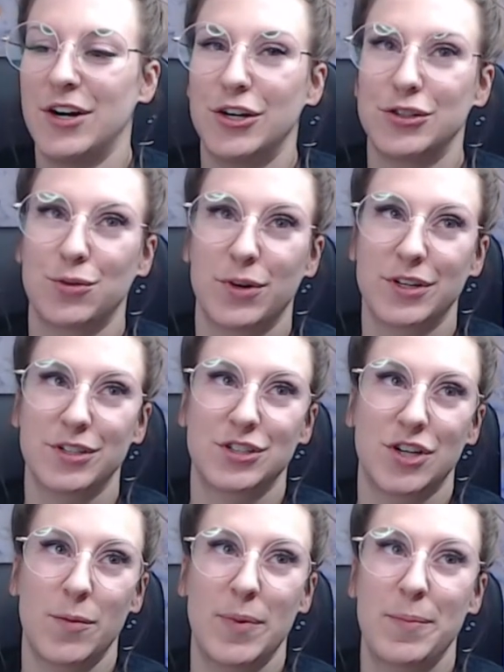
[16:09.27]
So we're going to
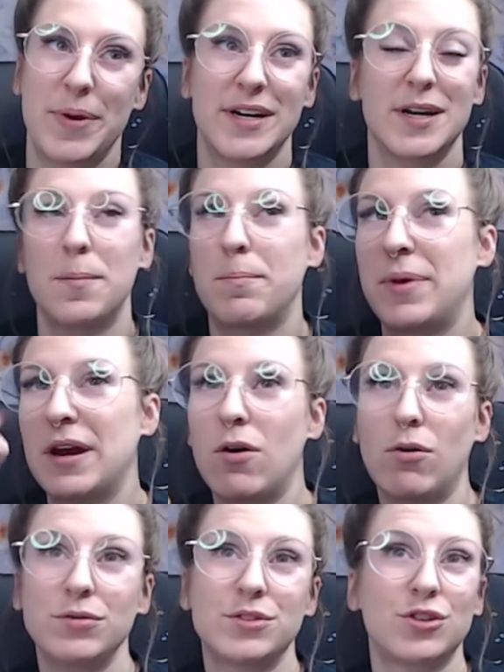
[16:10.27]
start by painting a big
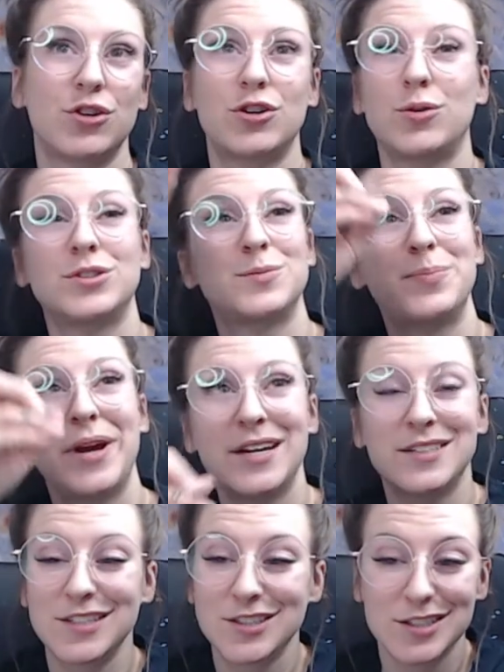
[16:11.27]
old circle, which is
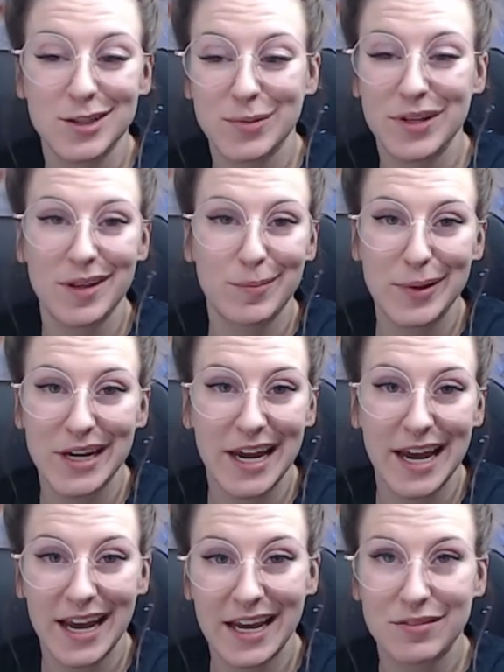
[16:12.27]
basically just going to be the big
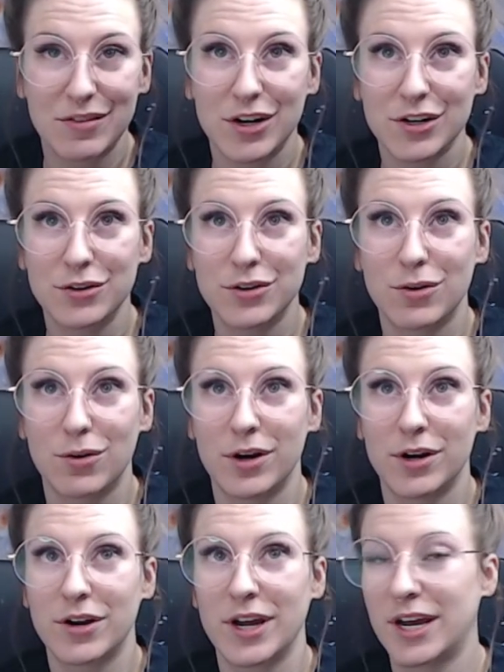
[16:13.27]
head of our
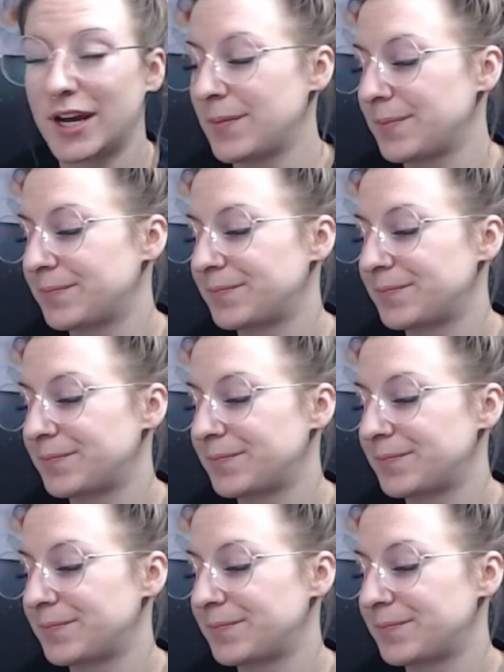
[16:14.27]
unicorn. Okay.